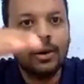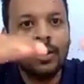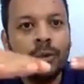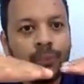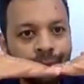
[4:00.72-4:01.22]

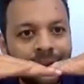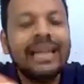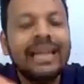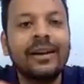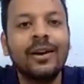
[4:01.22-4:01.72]
whole
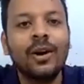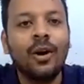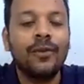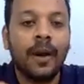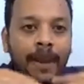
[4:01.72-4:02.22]
feeling
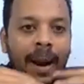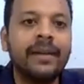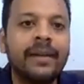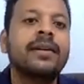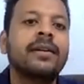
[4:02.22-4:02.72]
of
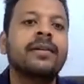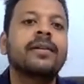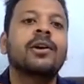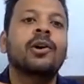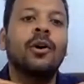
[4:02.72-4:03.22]
abandoned,
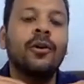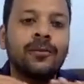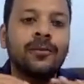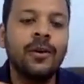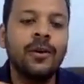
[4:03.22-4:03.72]
of,
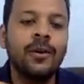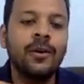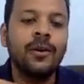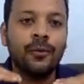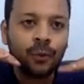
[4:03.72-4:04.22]

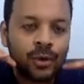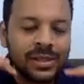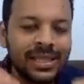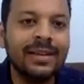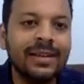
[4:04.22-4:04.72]
of
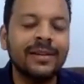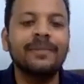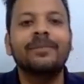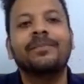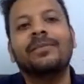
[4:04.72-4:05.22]

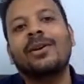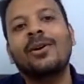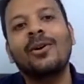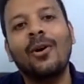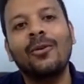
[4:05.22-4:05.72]
forsaken,
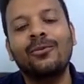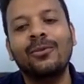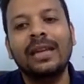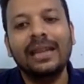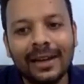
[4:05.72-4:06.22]
of
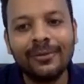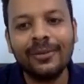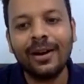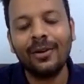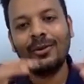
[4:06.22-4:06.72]
feeling
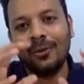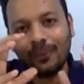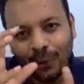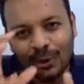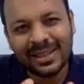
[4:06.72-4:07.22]
left out or
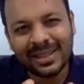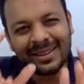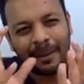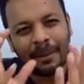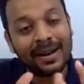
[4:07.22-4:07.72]

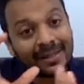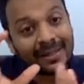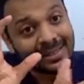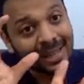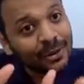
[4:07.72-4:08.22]
forsaken, abandoned.
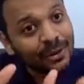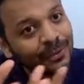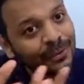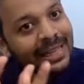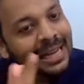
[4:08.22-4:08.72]
This is how the
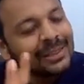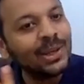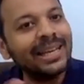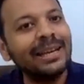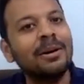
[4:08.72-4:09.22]
feeling
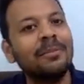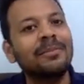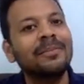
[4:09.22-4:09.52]
actually came up.